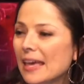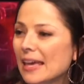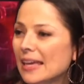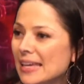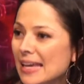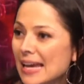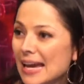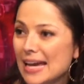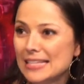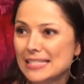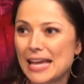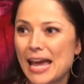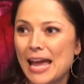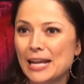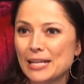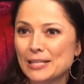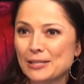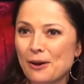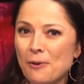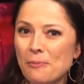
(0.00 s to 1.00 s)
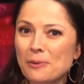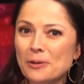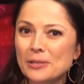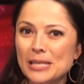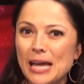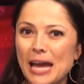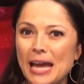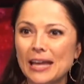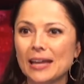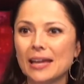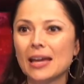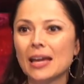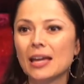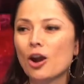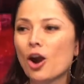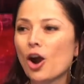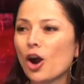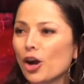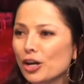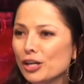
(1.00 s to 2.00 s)
Yes. And it's almost like it
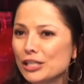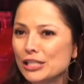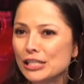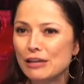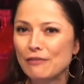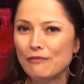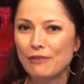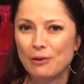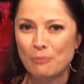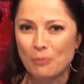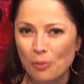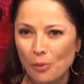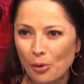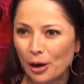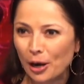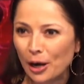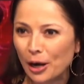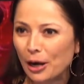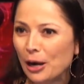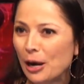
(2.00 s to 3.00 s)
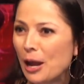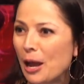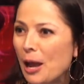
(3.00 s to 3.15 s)
hurts even more. Yeah.